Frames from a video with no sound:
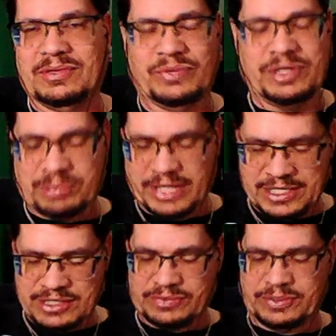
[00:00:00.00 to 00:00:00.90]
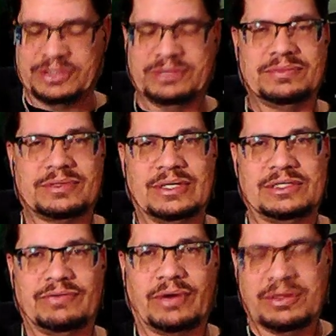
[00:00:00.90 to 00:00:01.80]
When you're playing your rhythm,
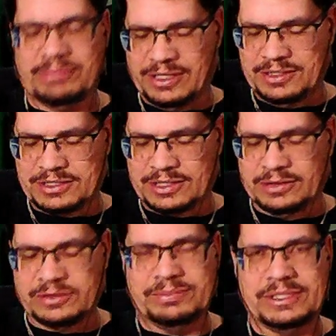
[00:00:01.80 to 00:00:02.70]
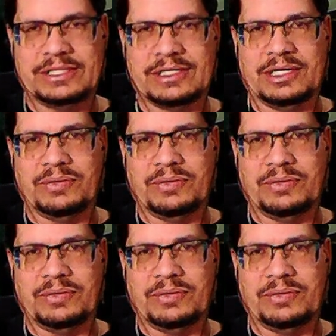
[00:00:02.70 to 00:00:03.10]
cut your volume down just a little bit, and